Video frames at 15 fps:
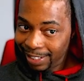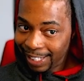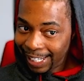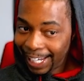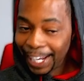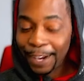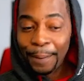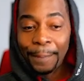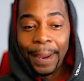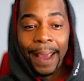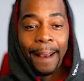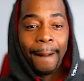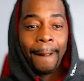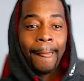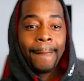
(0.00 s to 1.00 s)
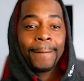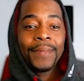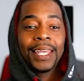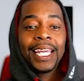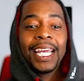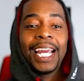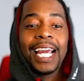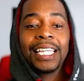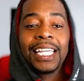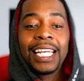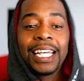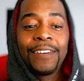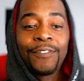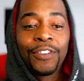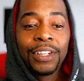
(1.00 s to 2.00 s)
Impact. And
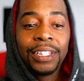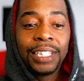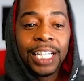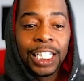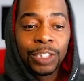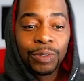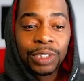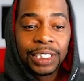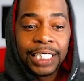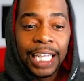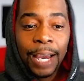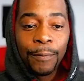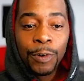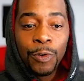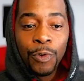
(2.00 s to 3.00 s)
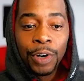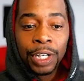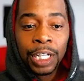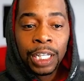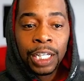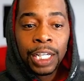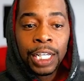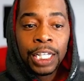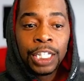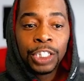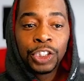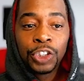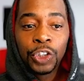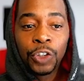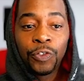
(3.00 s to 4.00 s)
then for this one, chat, we want to
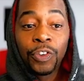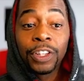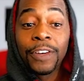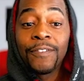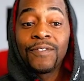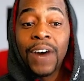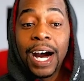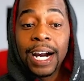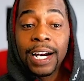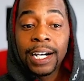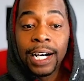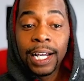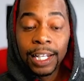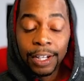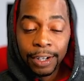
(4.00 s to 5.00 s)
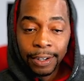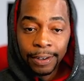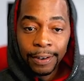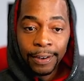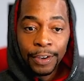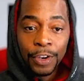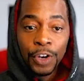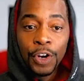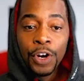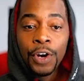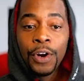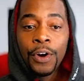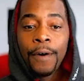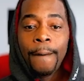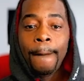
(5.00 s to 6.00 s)
choose for the font color.
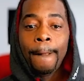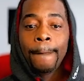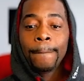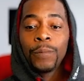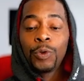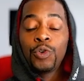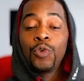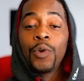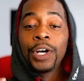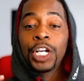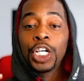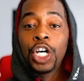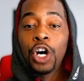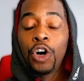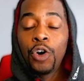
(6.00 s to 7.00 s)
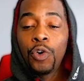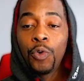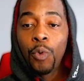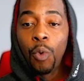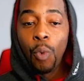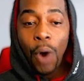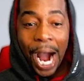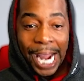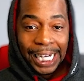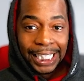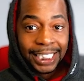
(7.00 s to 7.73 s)
We want to go white,